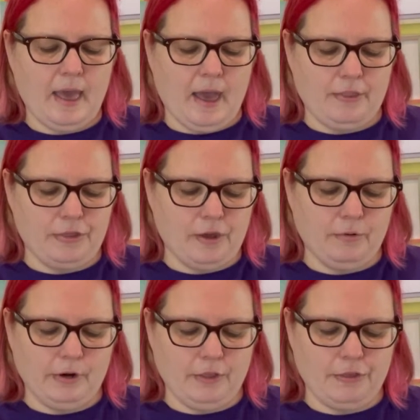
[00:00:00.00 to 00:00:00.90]
and so
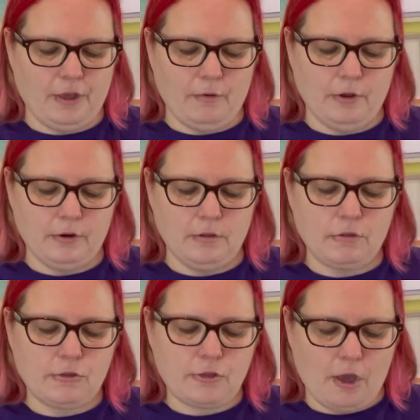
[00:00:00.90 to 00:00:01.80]
on and so on.
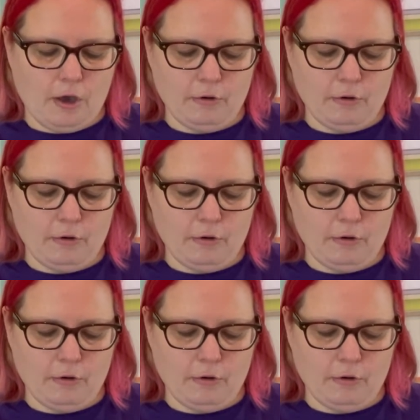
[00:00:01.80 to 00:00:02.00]
So